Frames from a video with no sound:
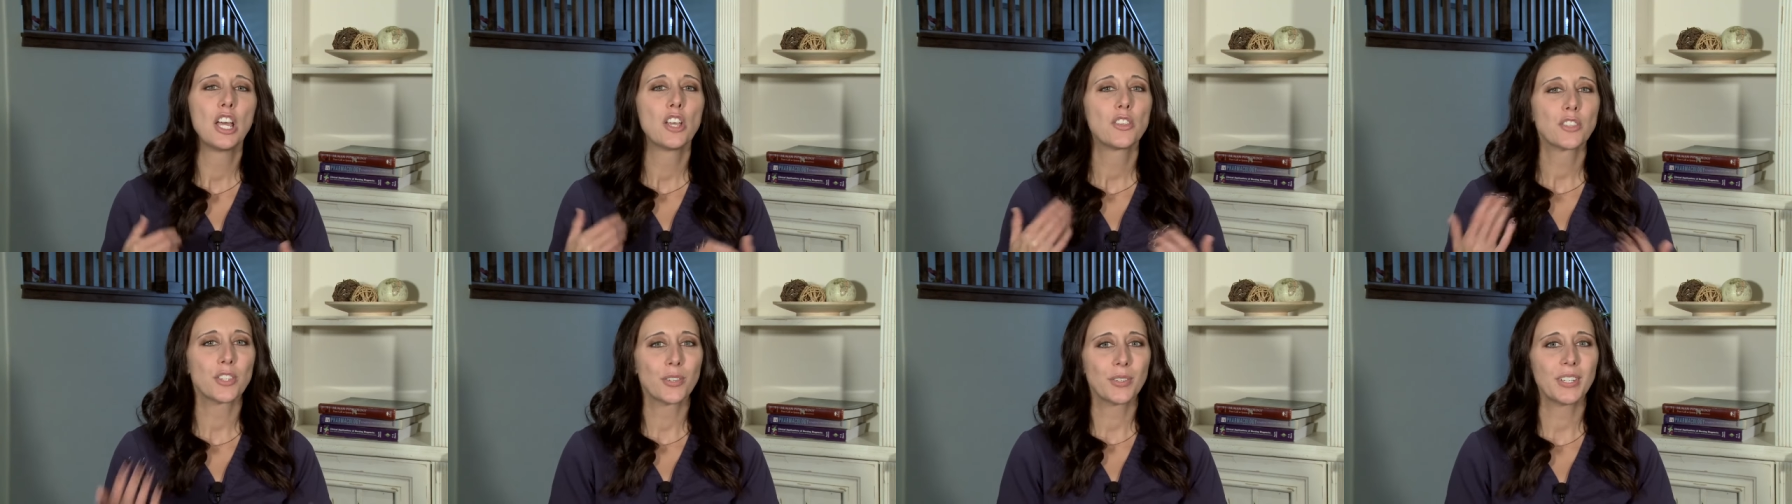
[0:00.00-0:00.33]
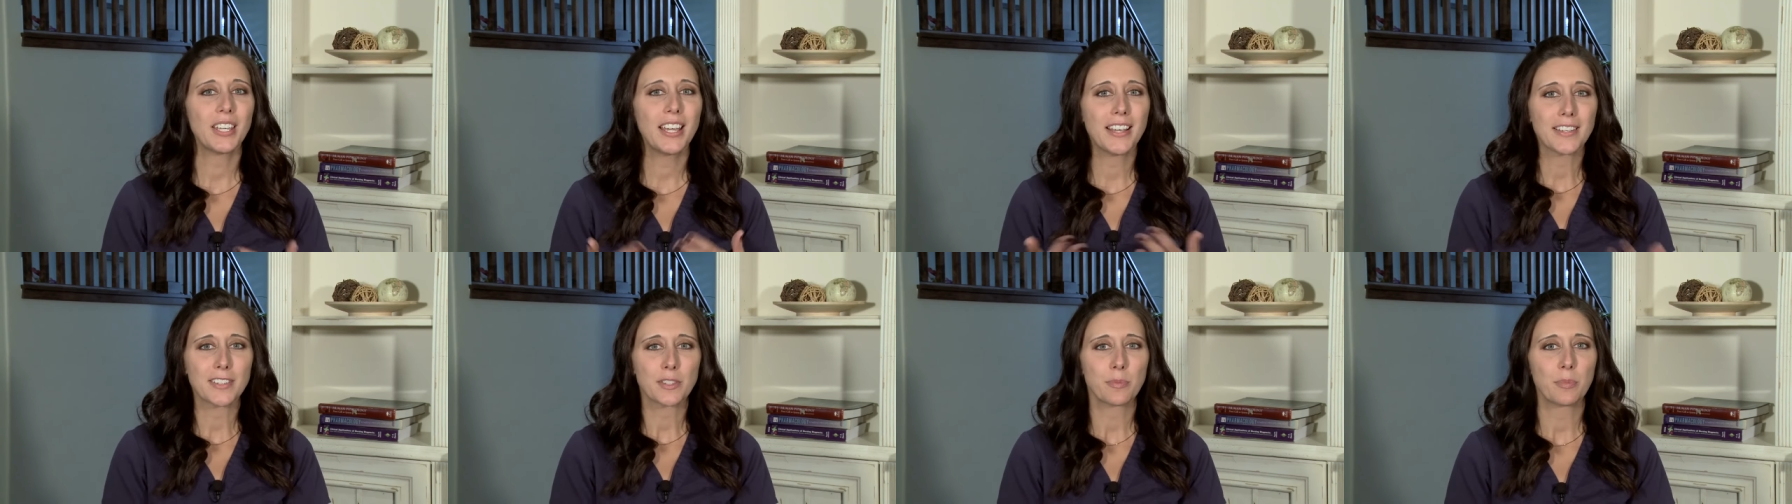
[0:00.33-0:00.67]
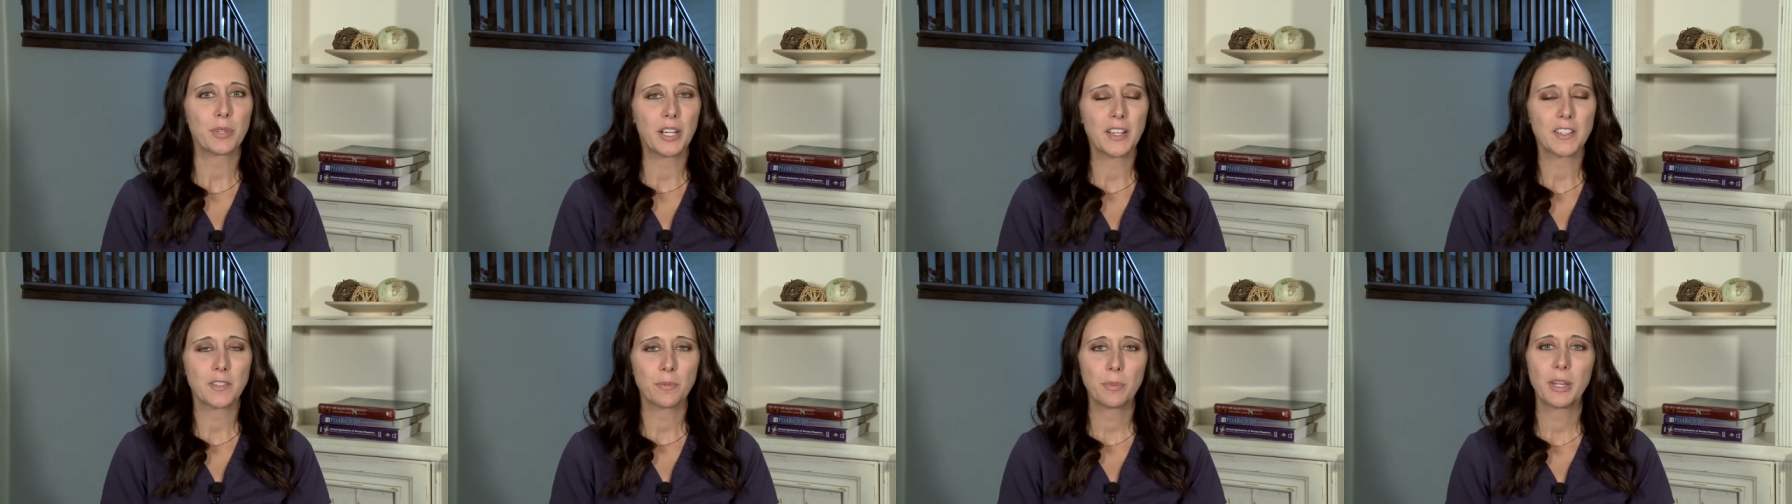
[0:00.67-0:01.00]
So yes,
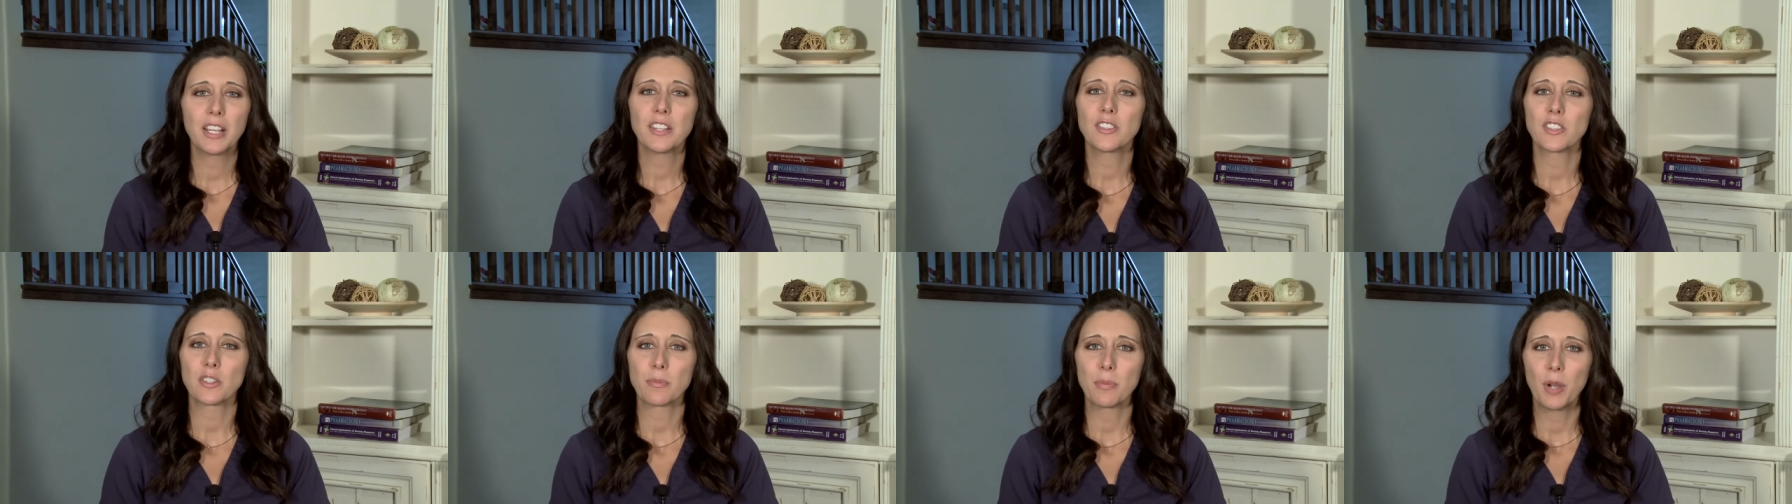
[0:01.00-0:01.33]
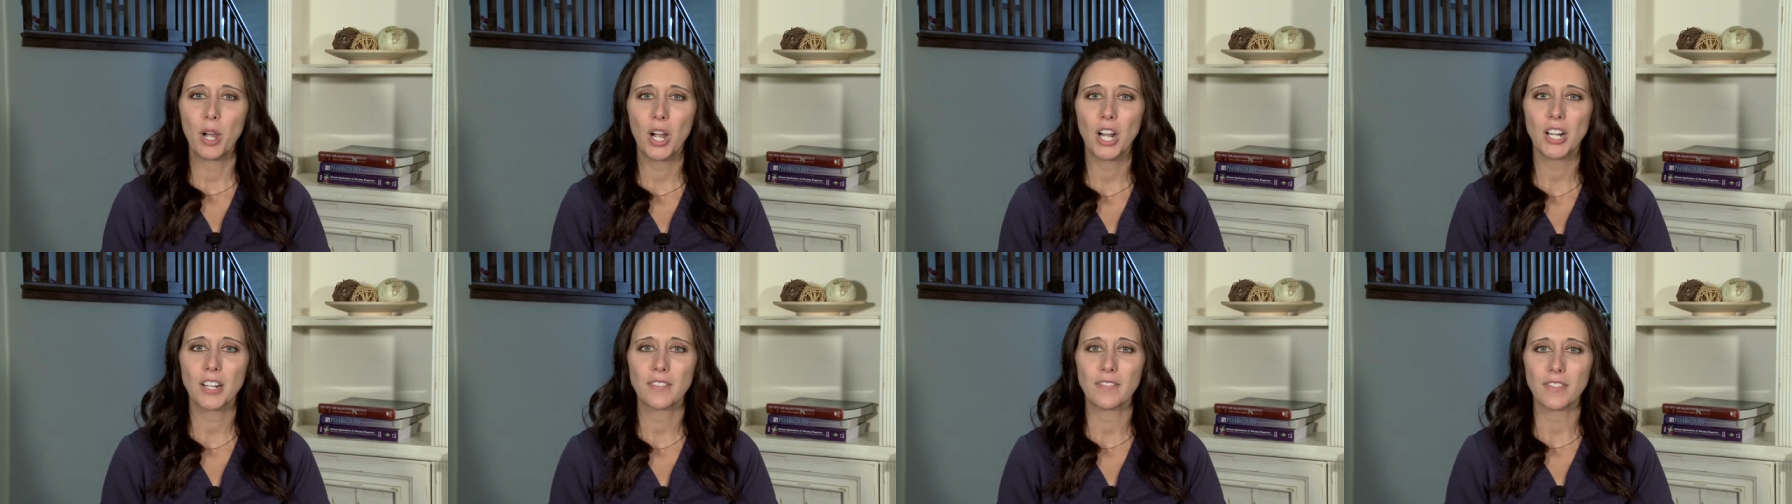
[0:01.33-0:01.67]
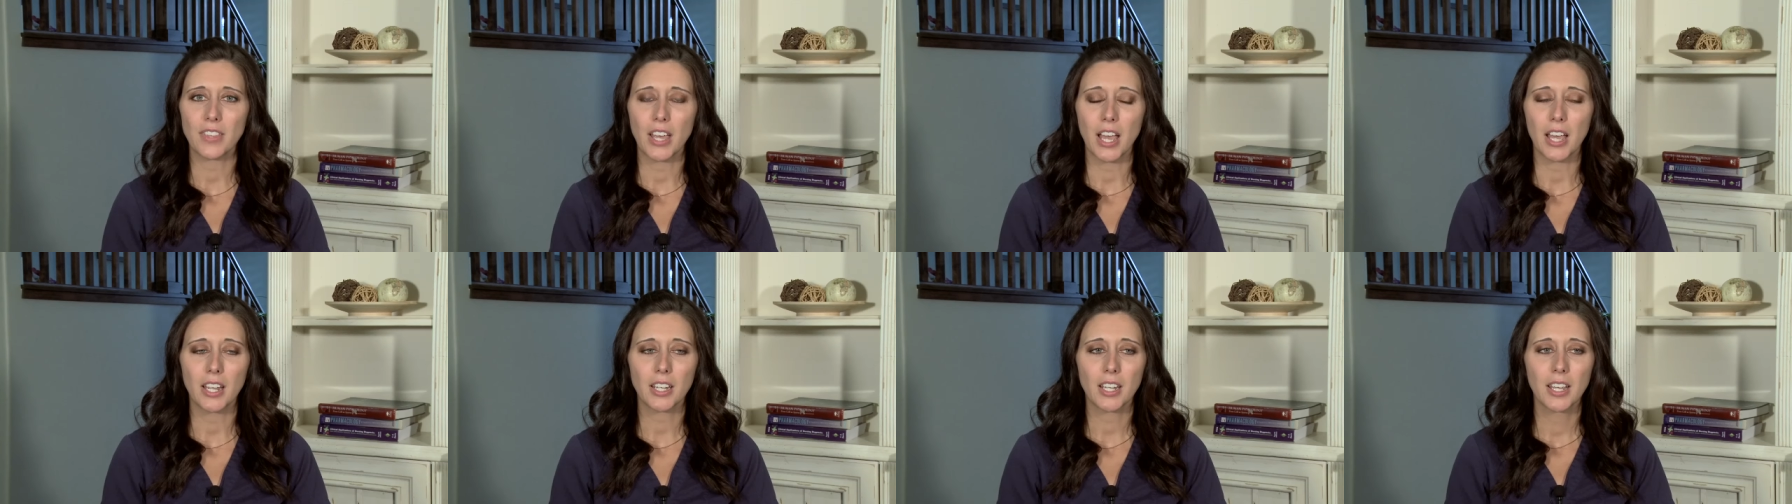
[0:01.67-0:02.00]
breast buds are part of
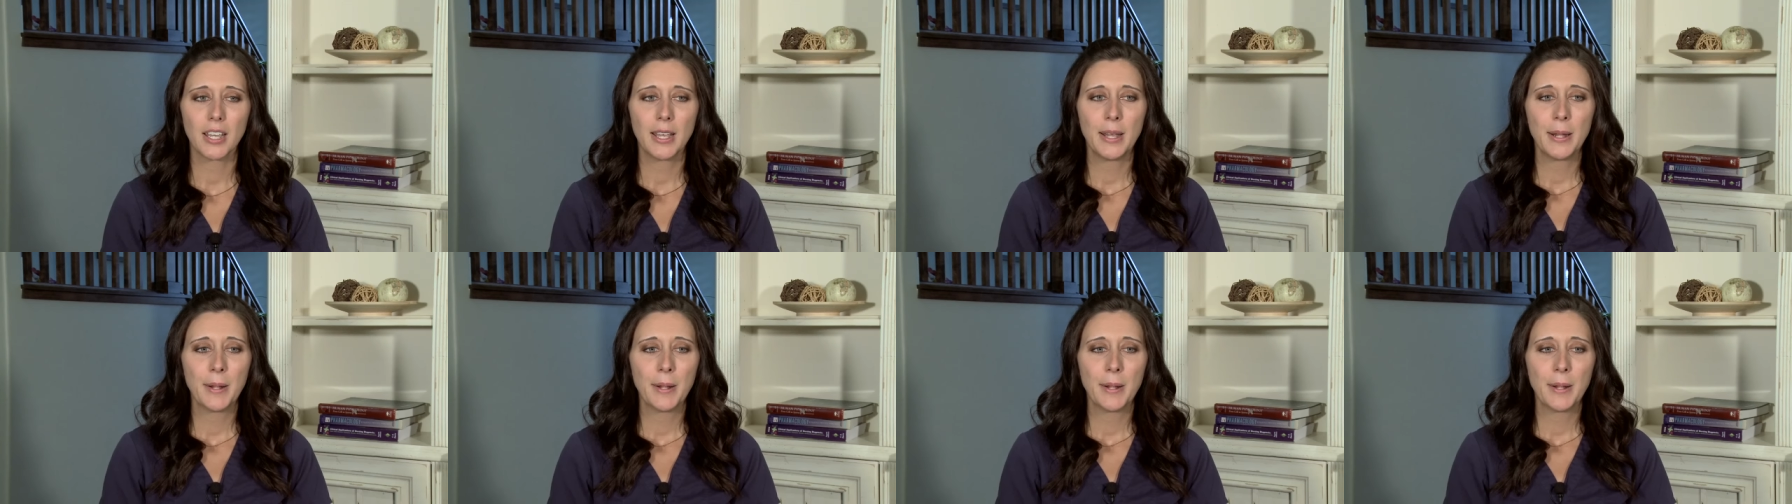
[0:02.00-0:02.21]
that